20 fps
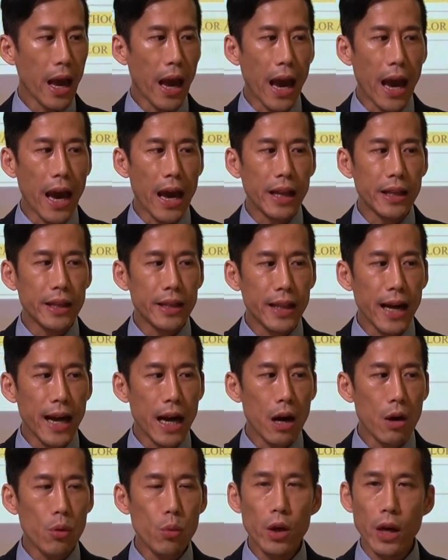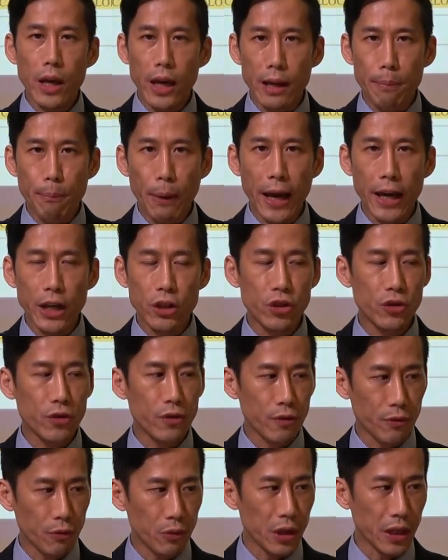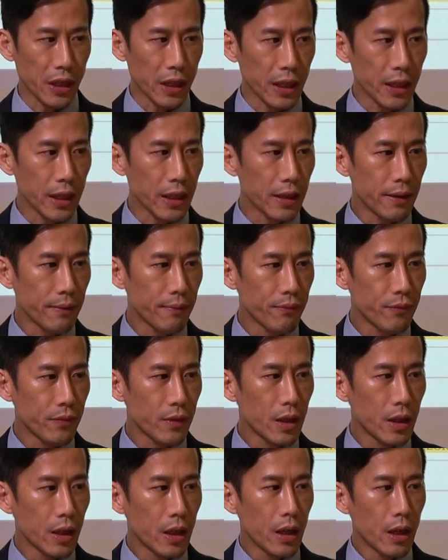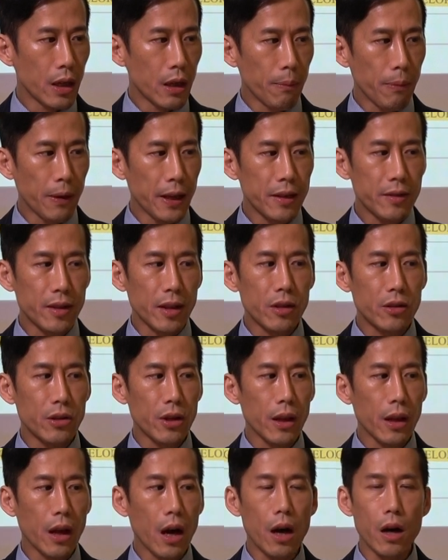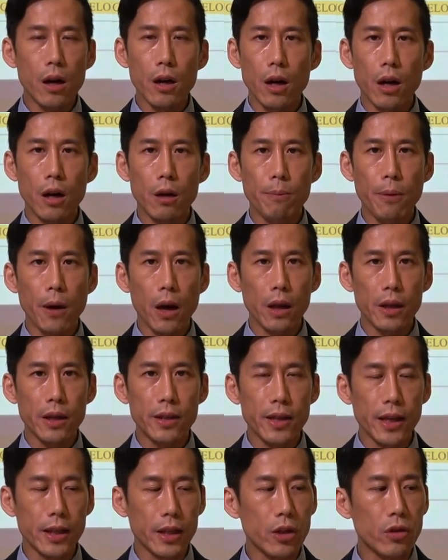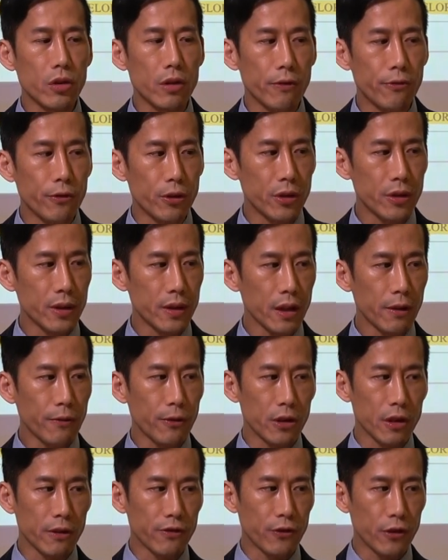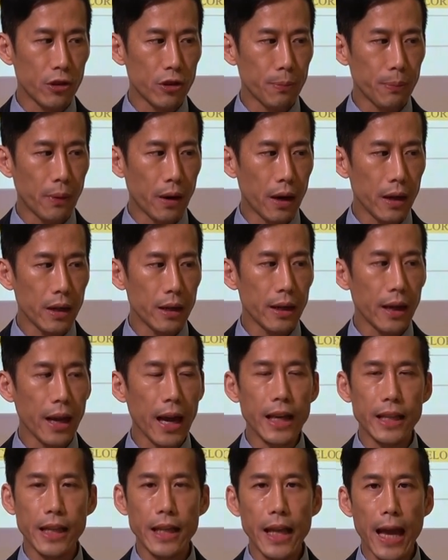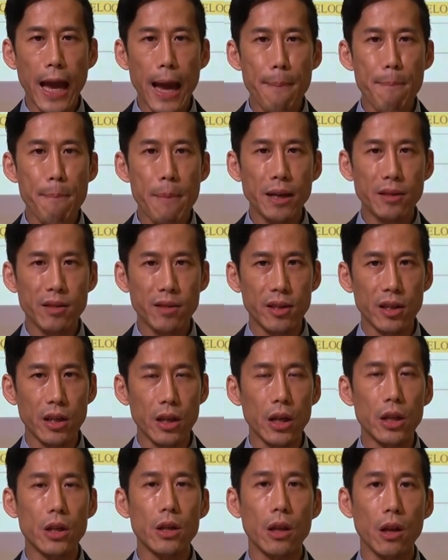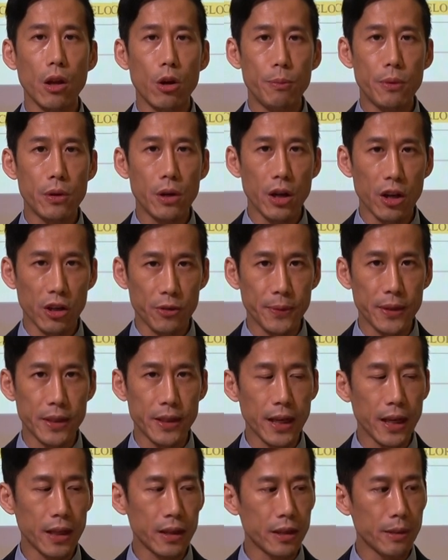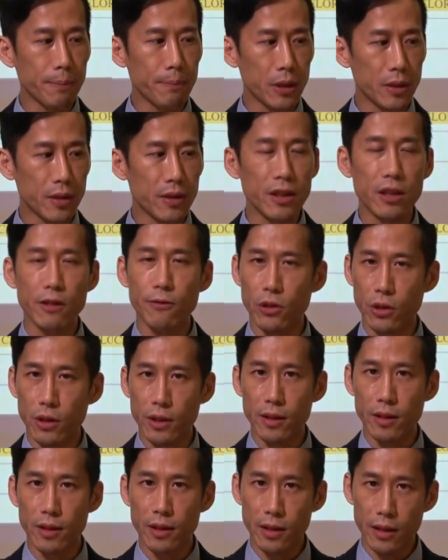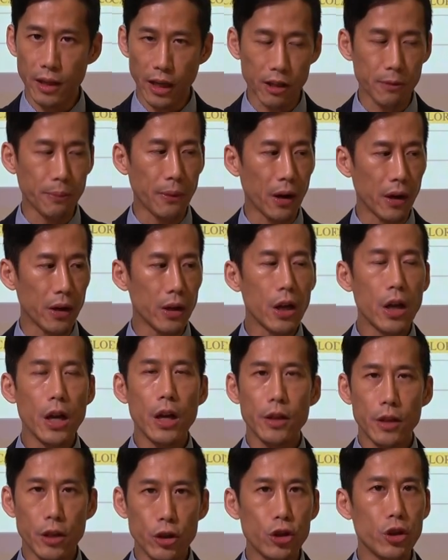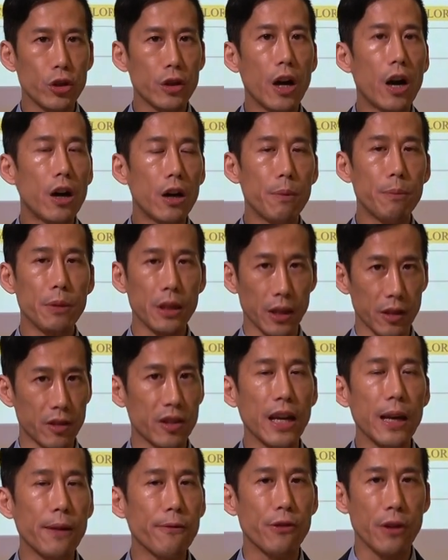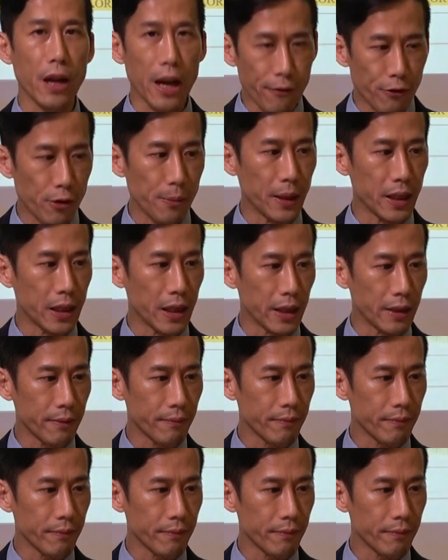And now we're in page 3. Please insert Hong Kong Polytechnic University for the first part, and then MSc in Global Hospitality Business for this next part. This should all be the same for everybody.